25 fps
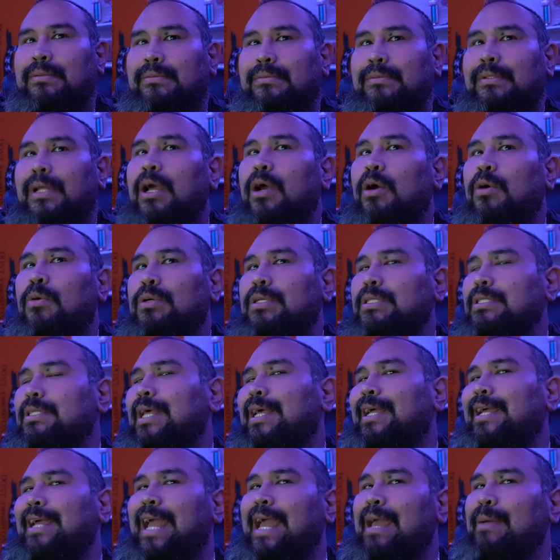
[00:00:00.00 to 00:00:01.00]
They always
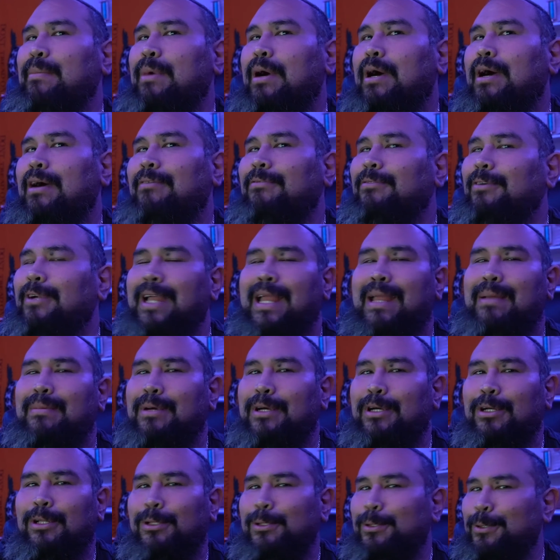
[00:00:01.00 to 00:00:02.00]
like came off or came
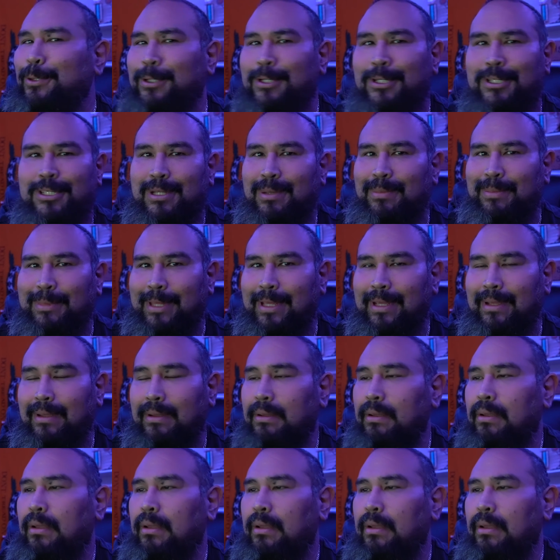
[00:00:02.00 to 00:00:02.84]
unglued or something,